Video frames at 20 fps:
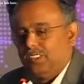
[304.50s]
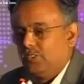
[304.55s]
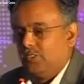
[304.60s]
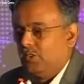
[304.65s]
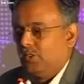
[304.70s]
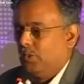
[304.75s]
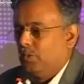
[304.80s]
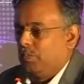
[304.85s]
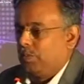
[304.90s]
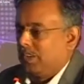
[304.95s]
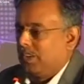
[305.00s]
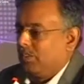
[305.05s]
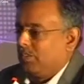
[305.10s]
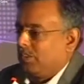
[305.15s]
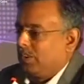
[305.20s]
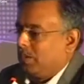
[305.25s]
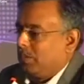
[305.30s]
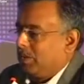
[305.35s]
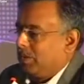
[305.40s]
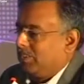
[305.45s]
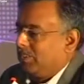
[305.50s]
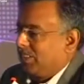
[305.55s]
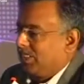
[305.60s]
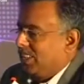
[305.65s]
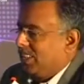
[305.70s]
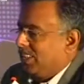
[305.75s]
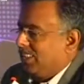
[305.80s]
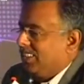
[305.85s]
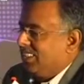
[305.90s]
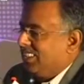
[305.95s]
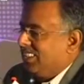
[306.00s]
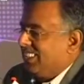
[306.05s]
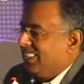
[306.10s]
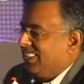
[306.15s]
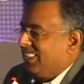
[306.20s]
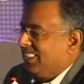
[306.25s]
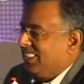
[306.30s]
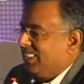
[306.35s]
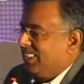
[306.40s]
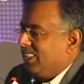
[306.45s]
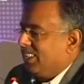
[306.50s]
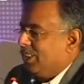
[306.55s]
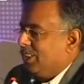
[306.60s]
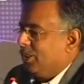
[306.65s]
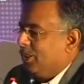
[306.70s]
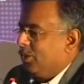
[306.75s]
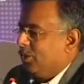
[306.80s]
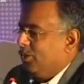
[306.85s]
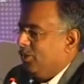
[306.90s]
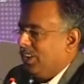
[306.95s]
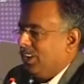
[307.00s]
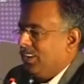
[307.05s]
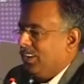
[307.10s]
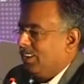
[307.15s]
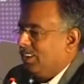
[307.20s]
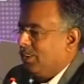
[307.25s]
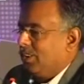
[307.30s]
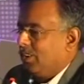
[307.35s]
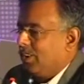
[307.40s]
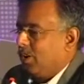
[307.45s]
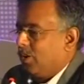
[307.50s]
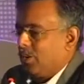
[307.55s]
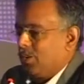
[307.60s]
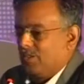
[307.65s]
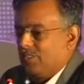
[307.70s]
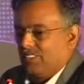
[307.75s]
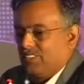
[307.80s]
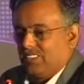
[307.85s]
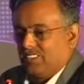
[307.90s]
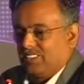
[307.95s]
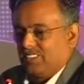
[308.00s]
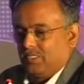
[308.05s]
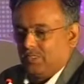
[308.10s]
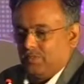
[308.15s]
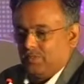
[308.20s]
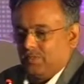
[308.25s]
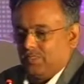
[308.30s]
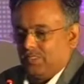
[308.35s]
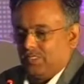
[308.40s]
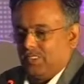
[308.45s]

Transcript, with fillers: there is no prize for coming second. Right? Either you win it or you're out of the system.